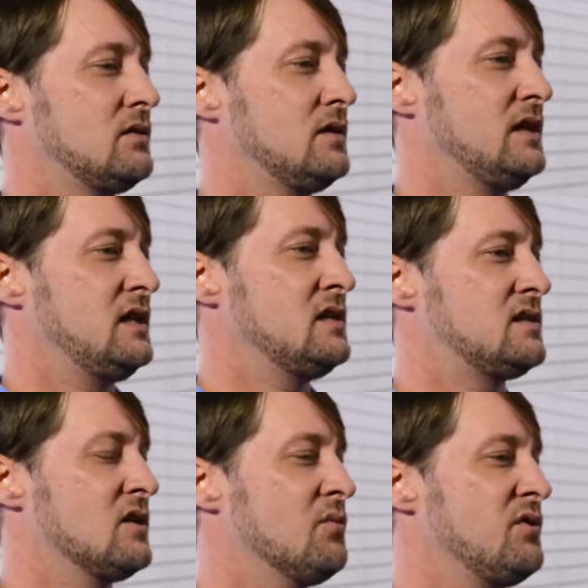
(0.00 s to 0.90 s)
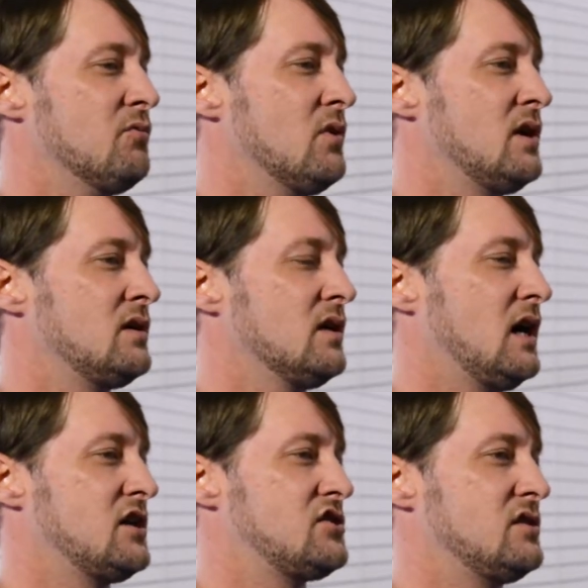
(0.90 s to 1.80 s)
He didn't tell me what
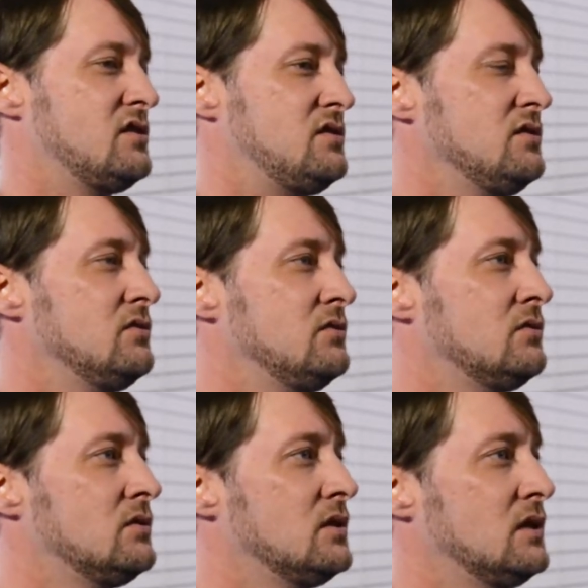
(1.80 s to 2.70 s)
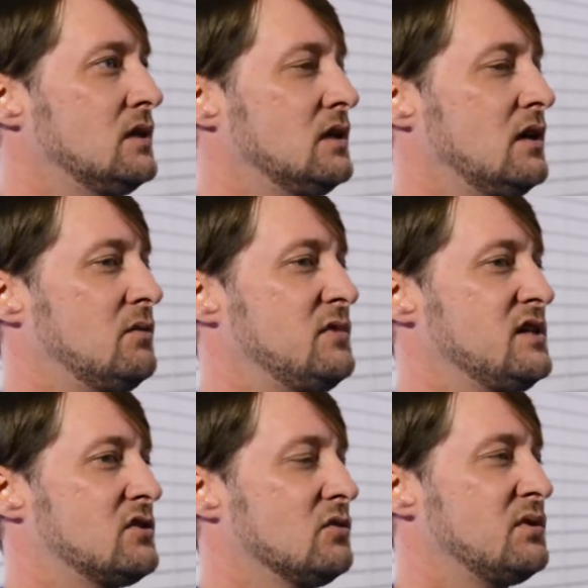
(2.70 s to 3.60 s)
I should do. He
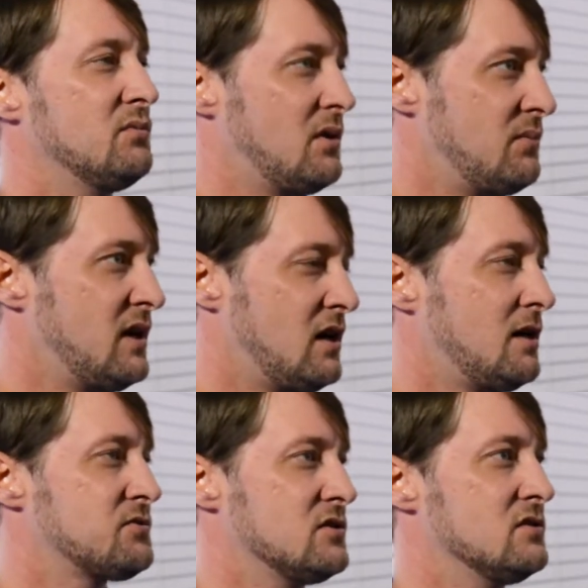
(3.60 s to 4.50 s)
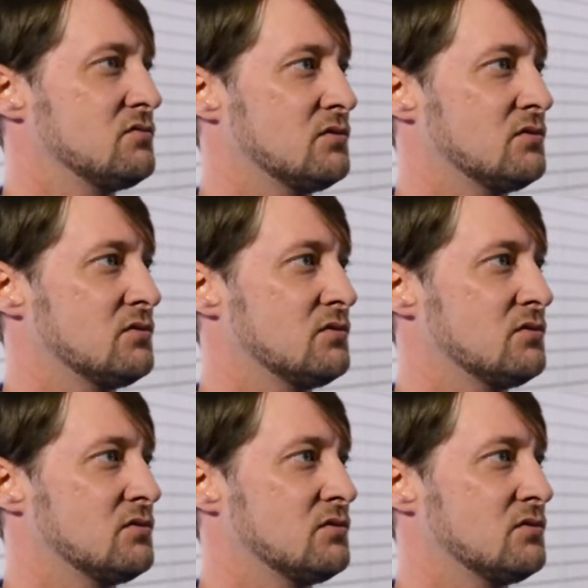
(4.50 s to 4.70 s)
told me what my options